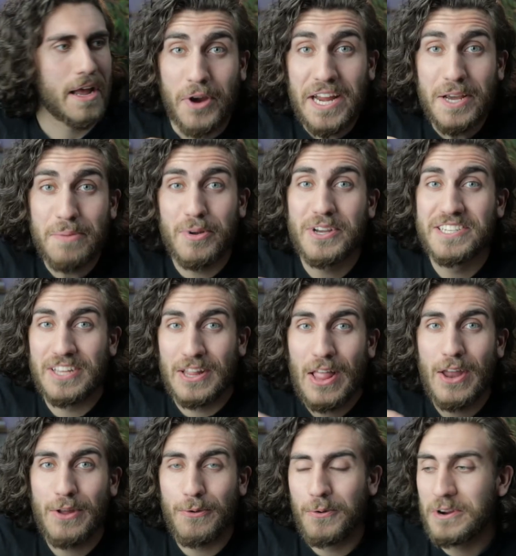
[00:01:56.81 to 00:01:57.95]
Writing a book is a
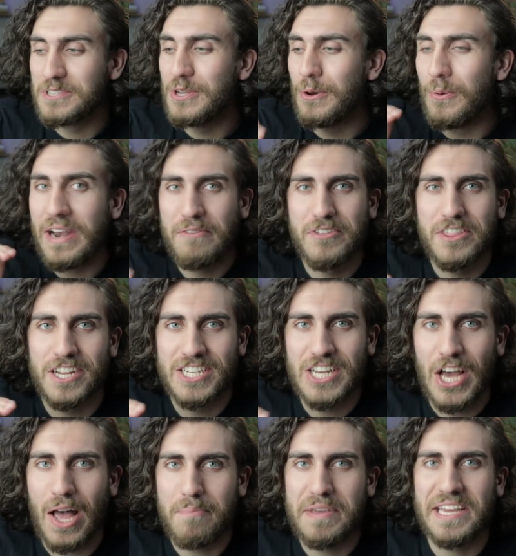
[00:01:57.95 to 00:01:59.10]
lot of work, so whatever the
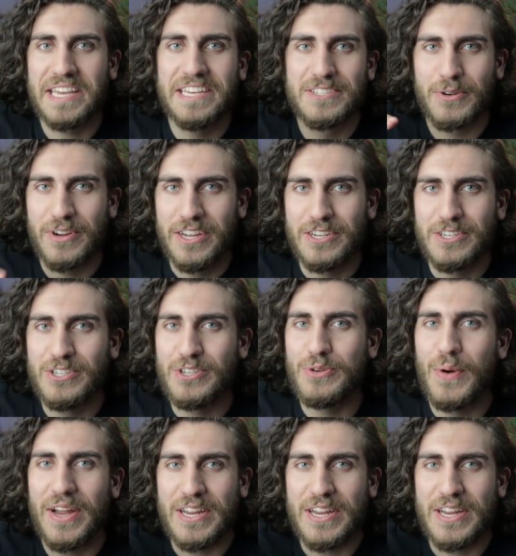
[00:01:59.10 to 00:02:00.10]
topic is or issue,